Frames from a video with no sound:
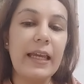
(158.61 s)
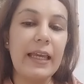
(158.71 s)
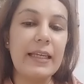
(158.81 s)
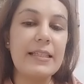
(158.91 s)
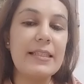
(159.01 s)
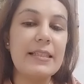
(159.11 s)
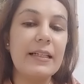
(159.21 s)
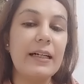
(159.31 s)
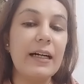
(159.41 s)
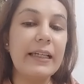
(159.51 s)
is
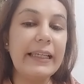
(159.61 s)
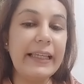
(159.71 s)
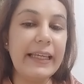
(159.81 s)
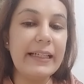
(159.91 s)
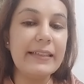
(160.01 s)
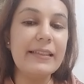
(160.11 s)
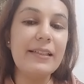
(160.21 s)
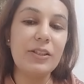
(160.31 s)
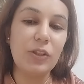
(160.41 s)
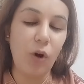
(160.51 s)
a legal
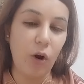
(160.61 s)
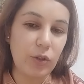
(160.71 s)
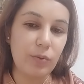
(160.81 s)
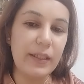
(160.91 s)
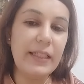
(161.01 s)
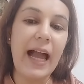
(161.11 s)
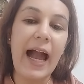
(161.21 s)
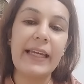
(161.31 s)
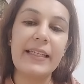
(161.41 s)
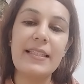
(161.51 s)
document
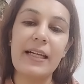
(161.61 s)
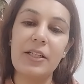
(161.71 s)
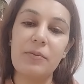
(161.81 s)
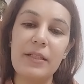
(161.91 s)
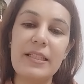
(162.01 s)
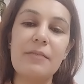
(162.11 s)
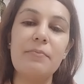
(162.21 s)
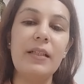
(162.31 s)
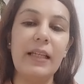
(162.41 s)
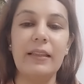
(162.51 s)
and is
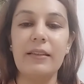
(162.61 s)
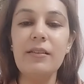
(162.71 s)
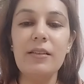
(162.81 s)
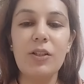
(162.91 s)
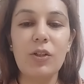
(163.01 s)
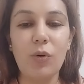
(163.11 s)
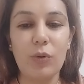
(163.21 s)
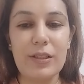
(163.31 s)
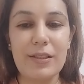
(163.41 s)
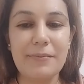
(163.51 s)
admissible in the
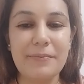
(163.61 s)
court.